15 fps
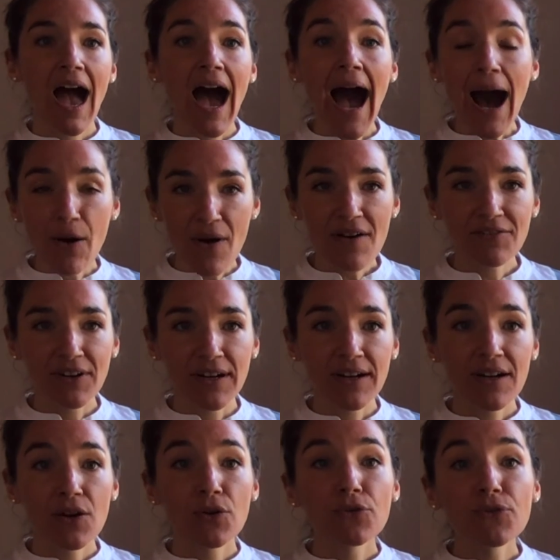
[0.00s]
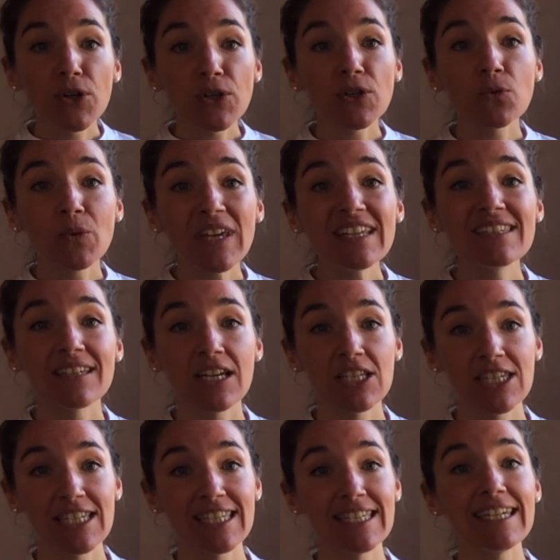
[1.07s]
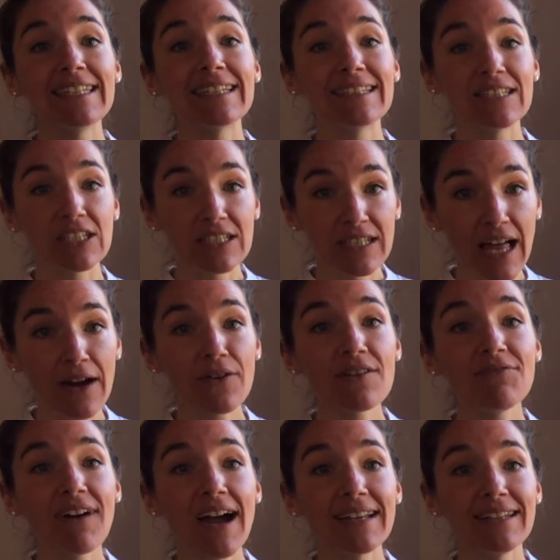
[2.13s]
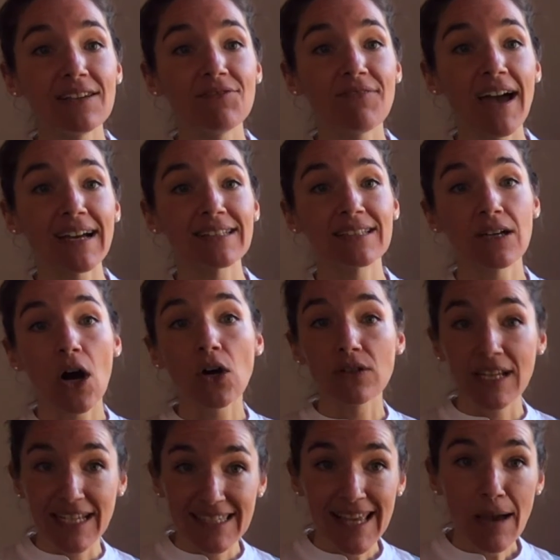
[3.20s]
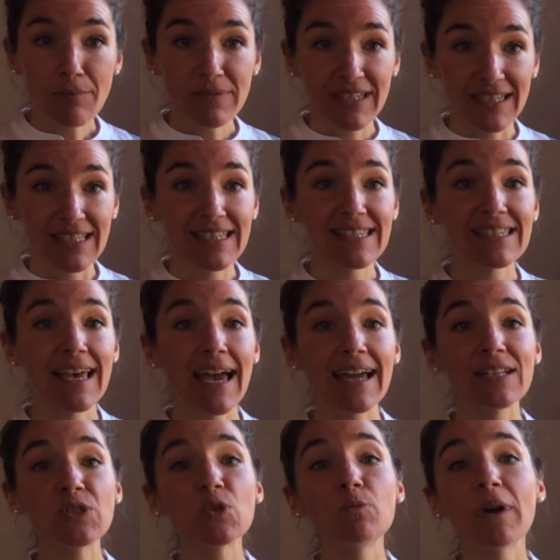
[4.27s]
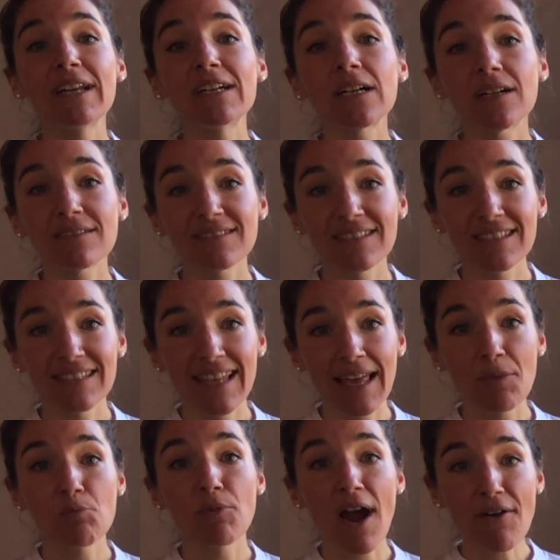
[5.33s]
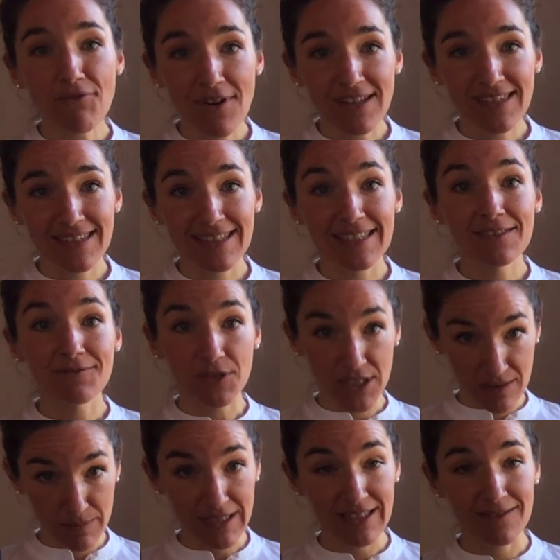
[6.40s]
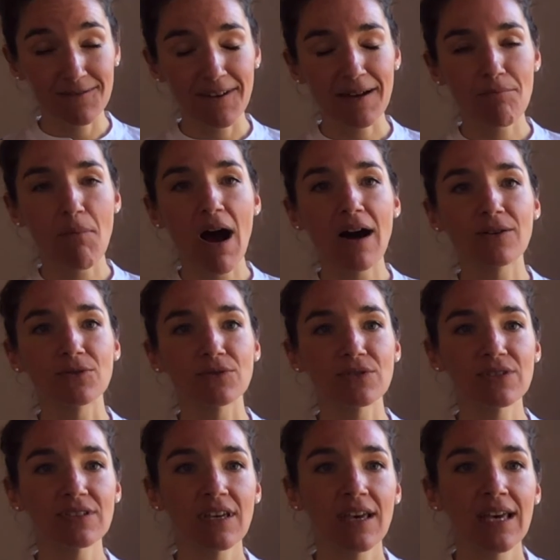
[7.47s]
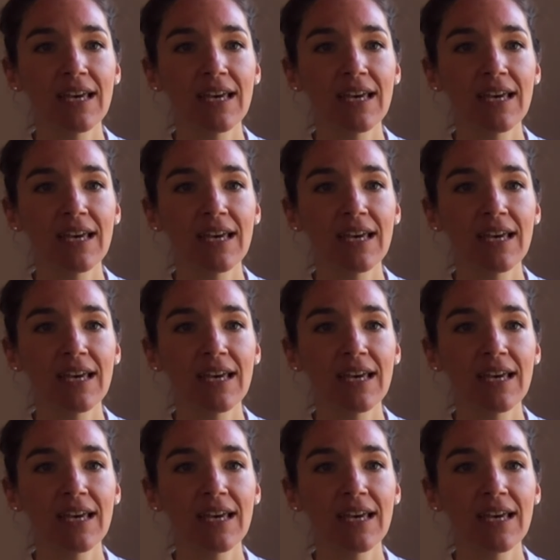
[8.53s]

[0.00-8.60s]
However, further research is needed to clarify the effect on acceptance and to better understand preferences for specific models.